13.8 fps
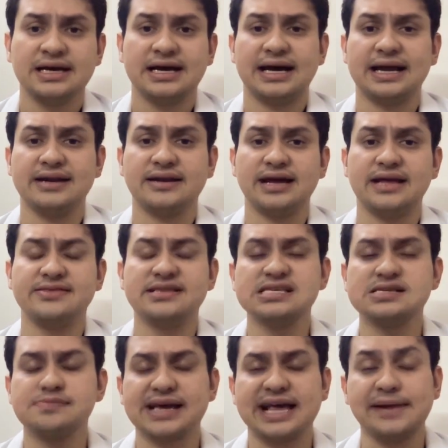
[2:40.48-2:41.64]
and
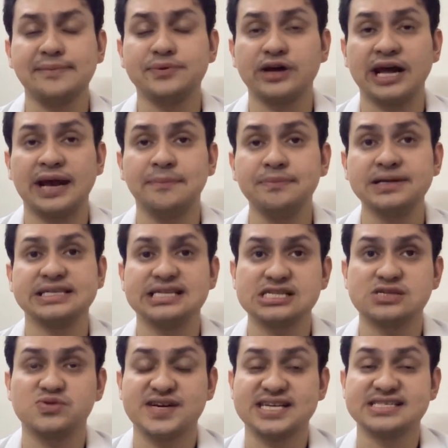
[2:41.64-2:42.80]
this may help to empty these
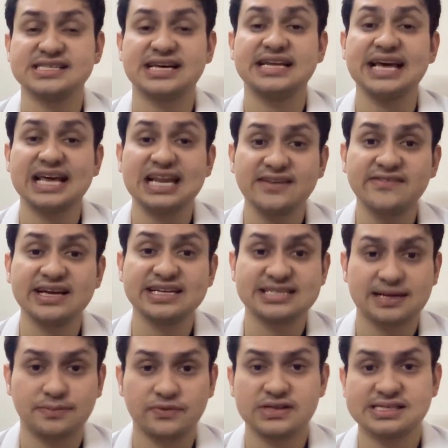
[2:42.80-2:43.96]
veins and alleviate
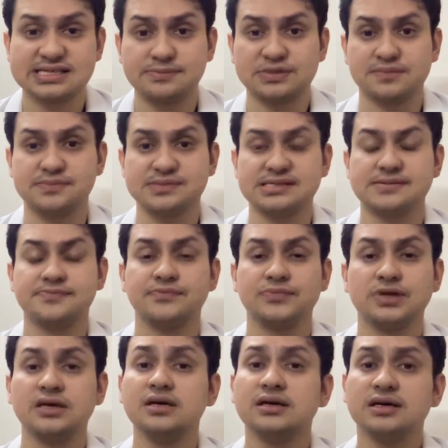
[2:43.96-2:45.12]
some of the symptoms.
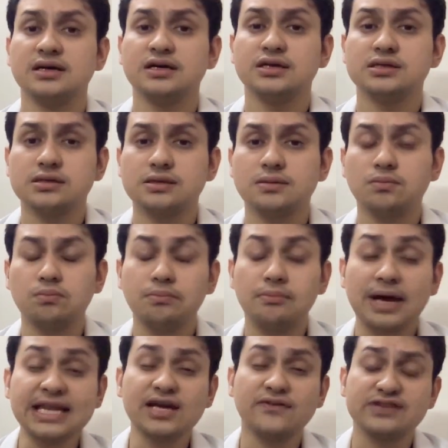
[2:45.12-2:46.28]

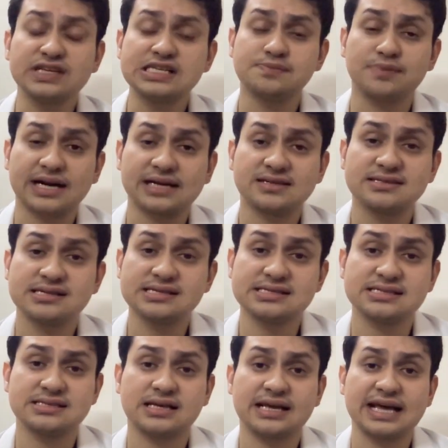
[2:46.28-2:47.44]
Many of these
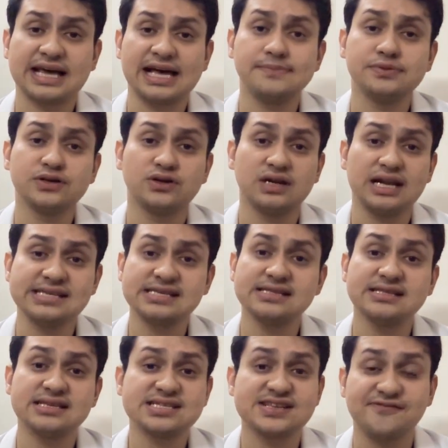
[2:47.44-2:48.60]
practices help to lessen
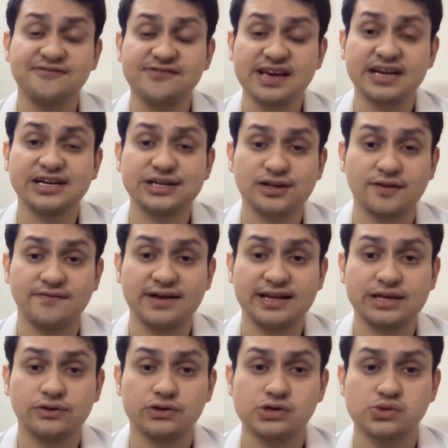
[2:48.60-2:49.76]
the severity of
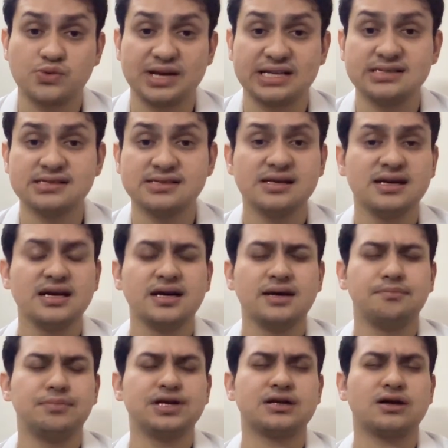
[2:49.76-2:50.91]
varicose veins,
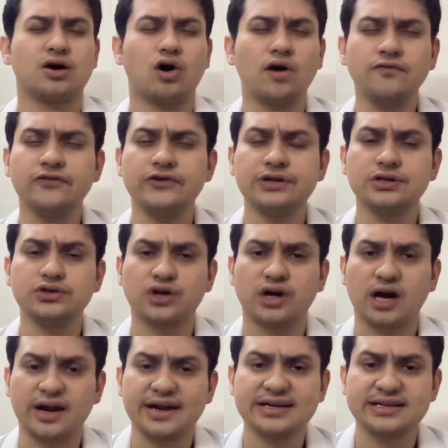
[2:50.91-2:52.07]
but often to
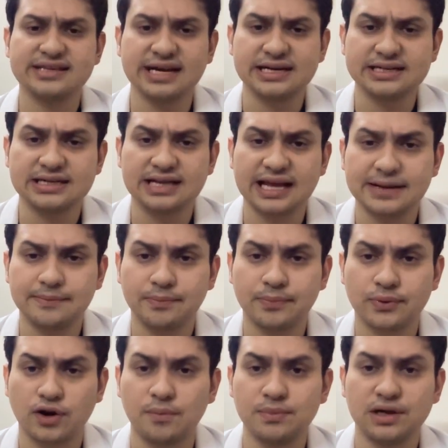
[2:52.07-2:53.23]
correct the underlying
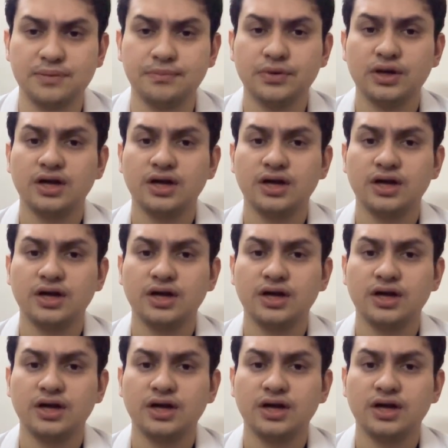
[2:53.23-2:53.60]
problem,